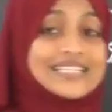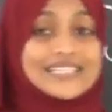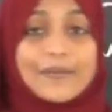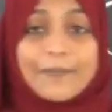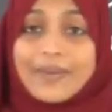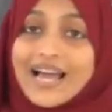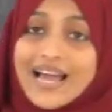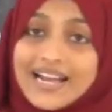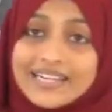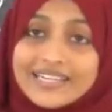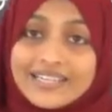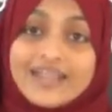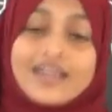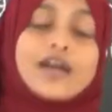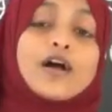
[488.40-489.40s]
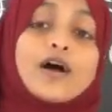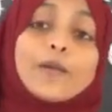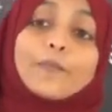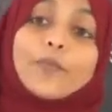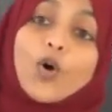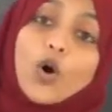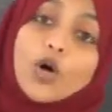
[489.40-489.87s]
a plant.
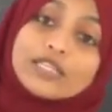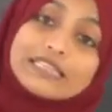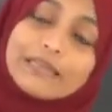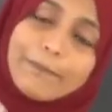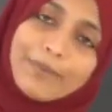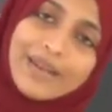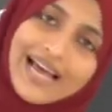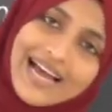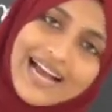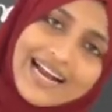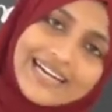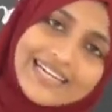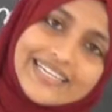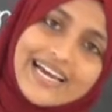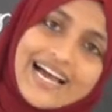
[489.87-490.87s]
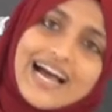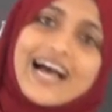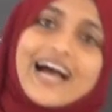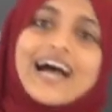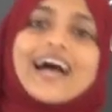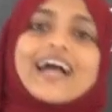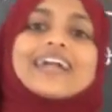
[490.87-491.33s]
Both the plant
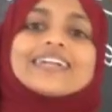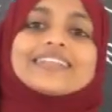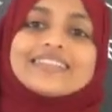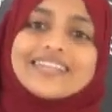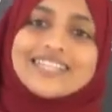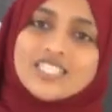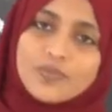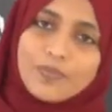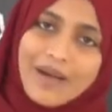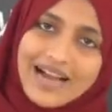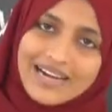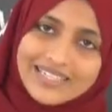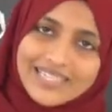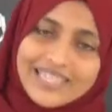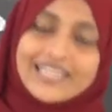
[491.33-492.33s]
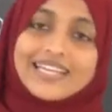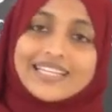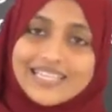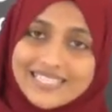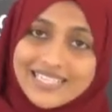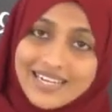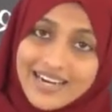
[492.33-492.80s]
and these bacteria,
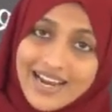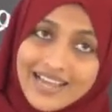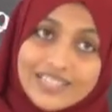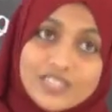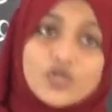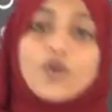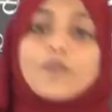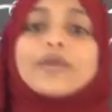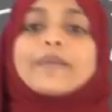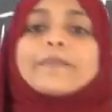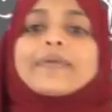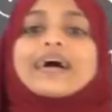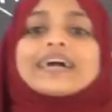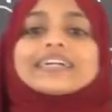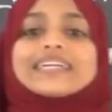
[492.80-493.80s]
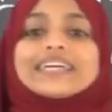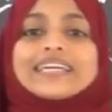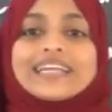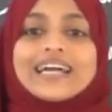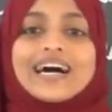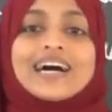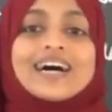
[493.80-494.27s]
that is a rhizobium
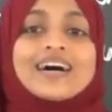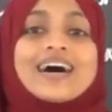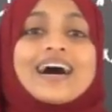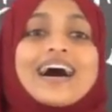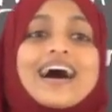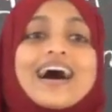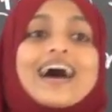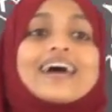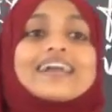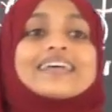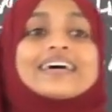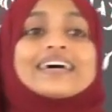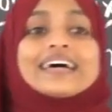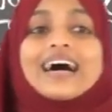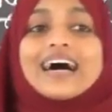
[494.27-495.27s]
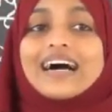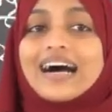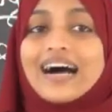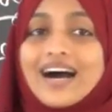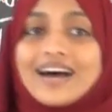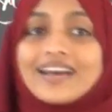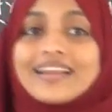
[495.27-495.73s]
bacteria, are
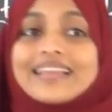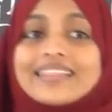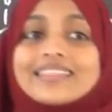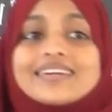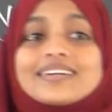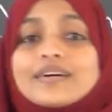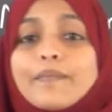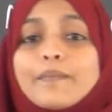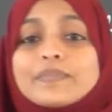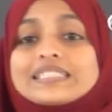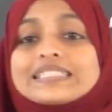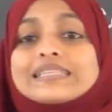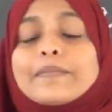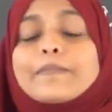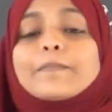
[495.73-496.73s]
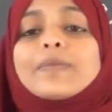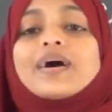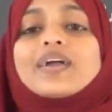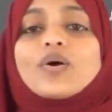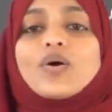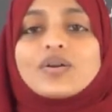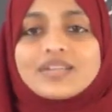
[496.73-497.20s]
in the
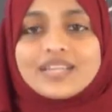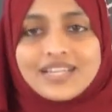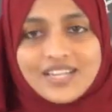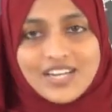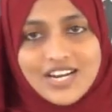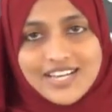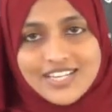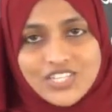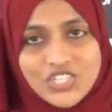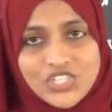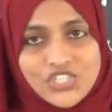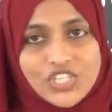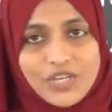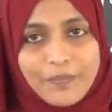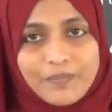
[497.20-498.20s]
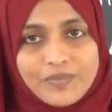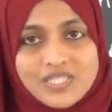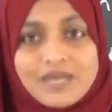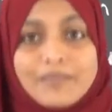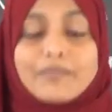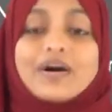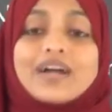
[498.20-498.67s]
symbiotic relationship.
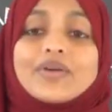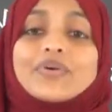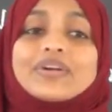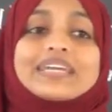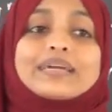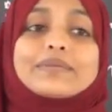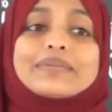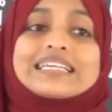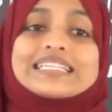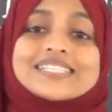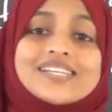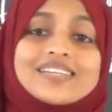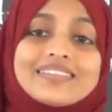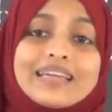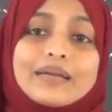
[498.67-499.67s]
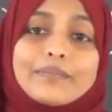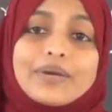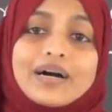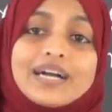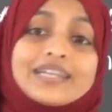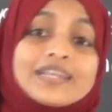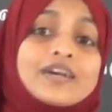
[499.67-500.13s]
Symbiotic means nothing but